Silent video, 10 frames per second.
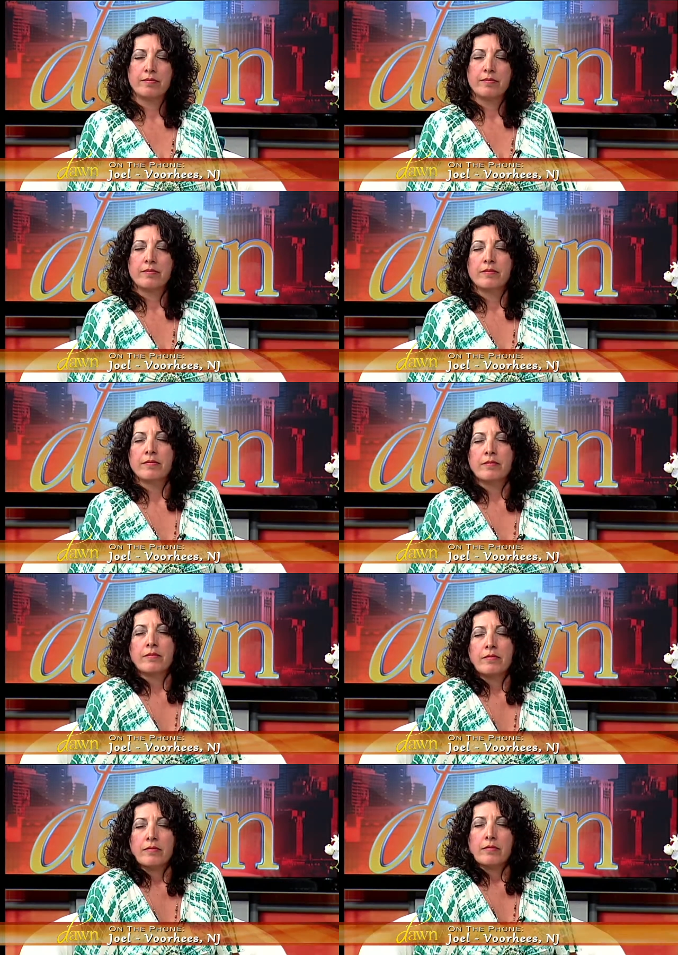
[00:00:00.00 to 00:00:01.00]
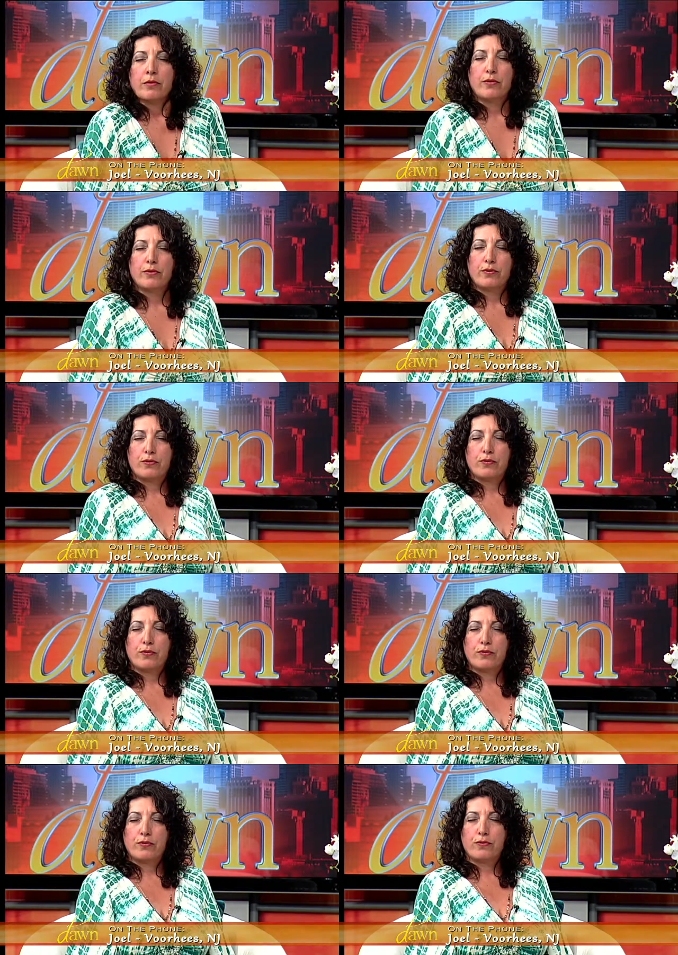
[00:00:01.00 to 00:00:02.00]

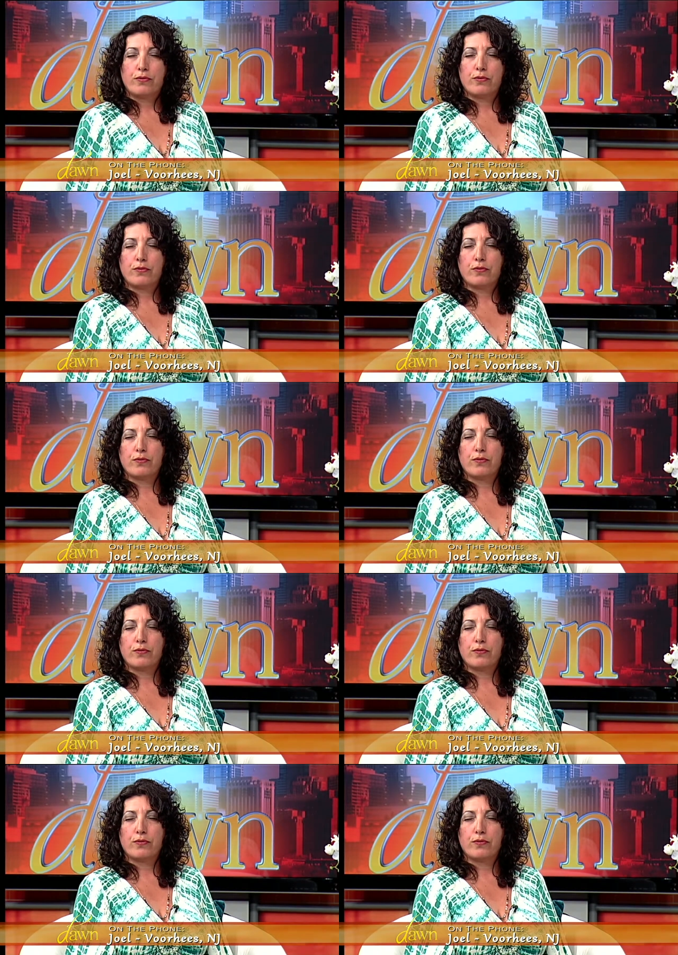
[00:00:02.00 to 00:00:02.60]
No one is speaking in this clip.